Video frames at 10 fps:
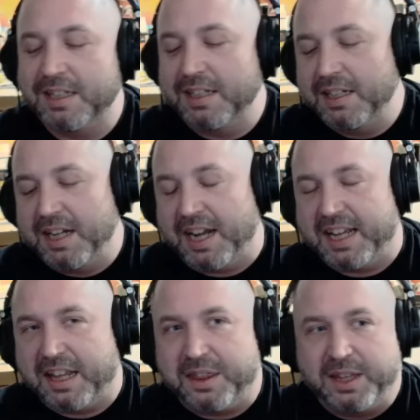And I
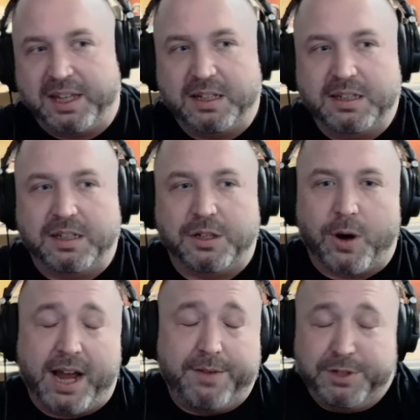think, I
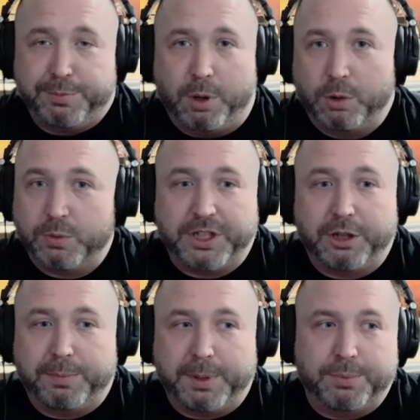haven't spoke with the other
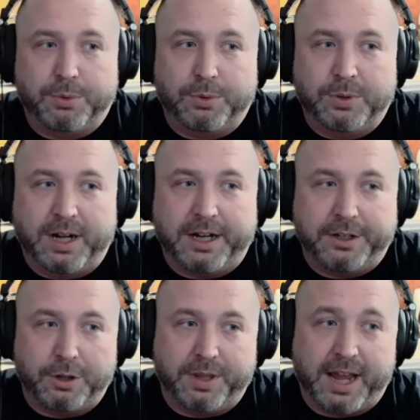people I know
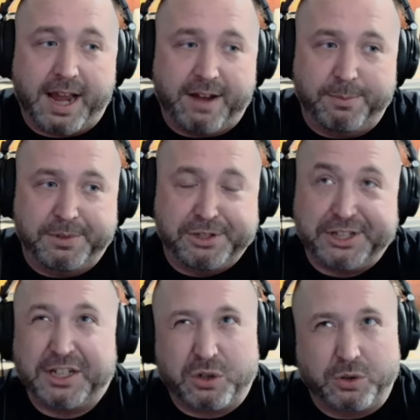that have a machine
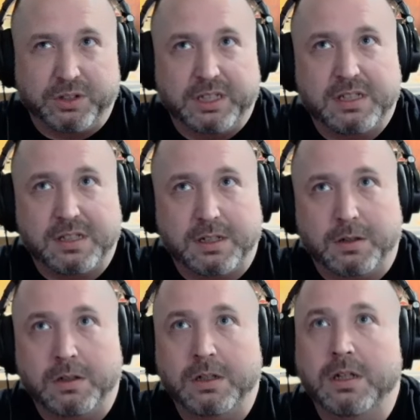currently still.
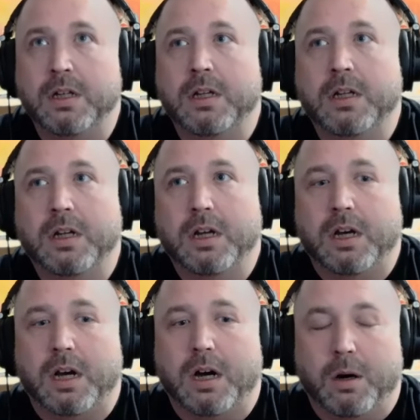
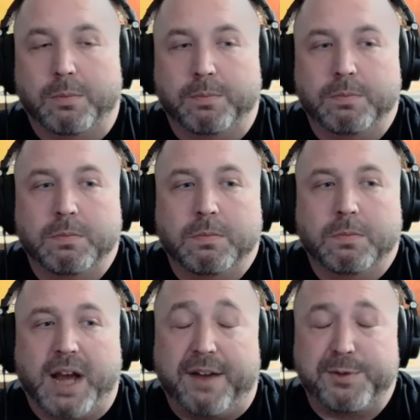I
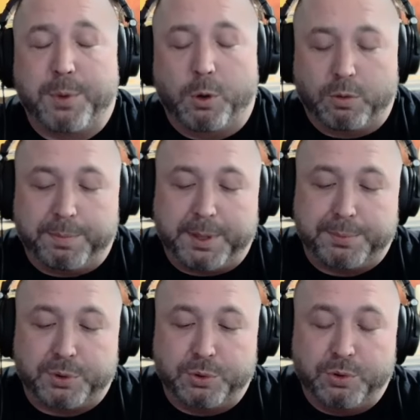have spoke with people
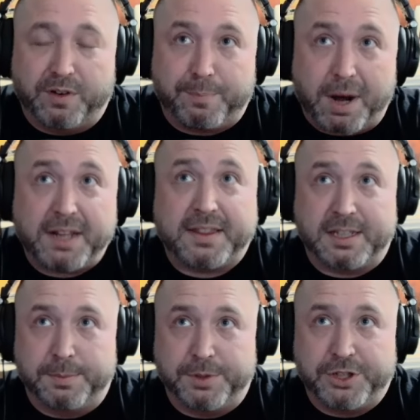who have bought this
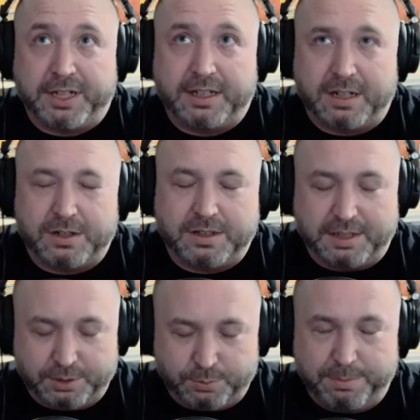machine. This is
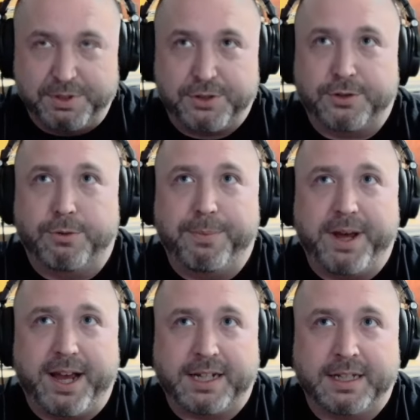where I'm going to circle back.
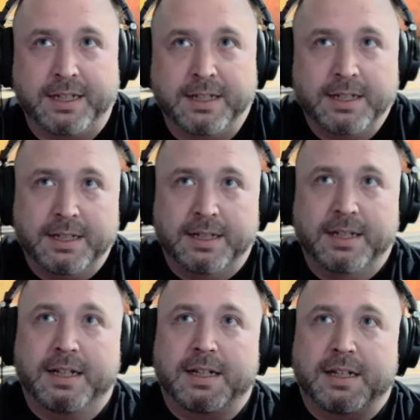
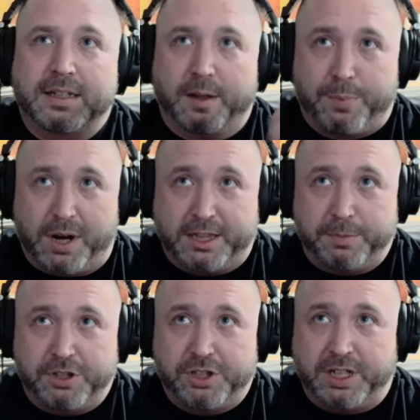They bought the
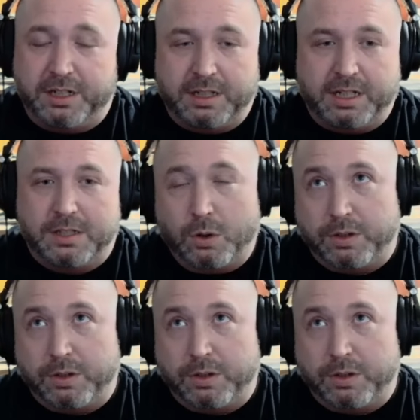machine and sold it.